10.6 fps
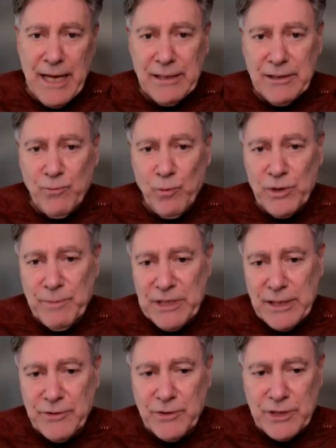and was
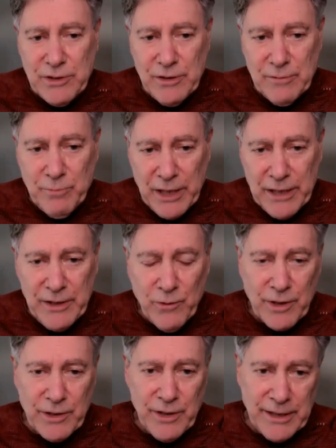misunderstood by the
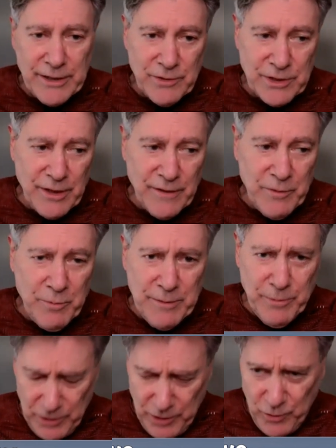organizers of the
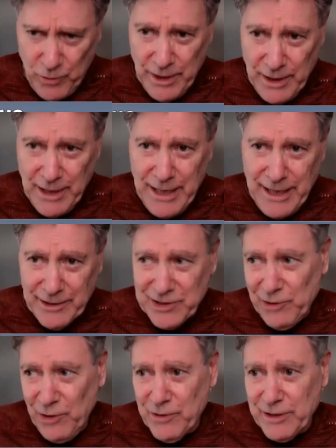people who had a
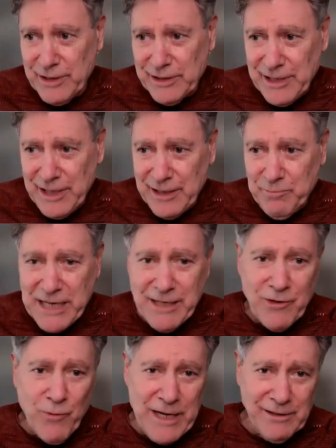slogan that said,
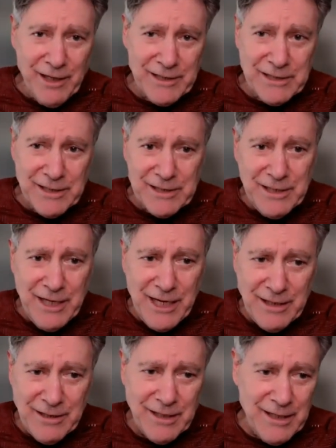make it great like
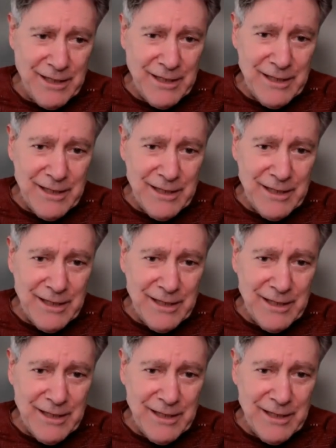68.